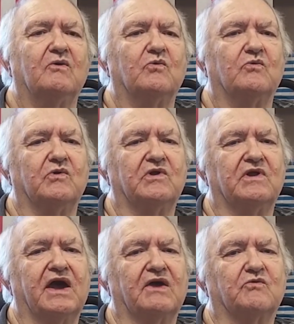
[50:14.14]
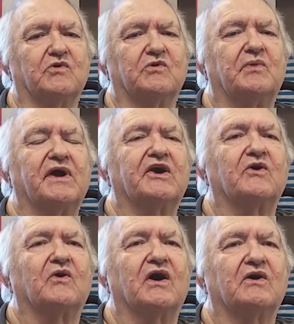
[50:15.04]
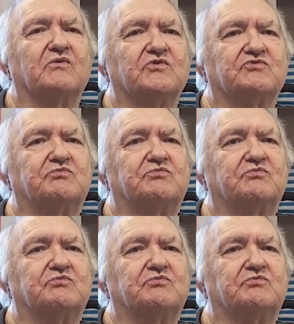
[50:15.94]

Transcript: when at Winnebago I was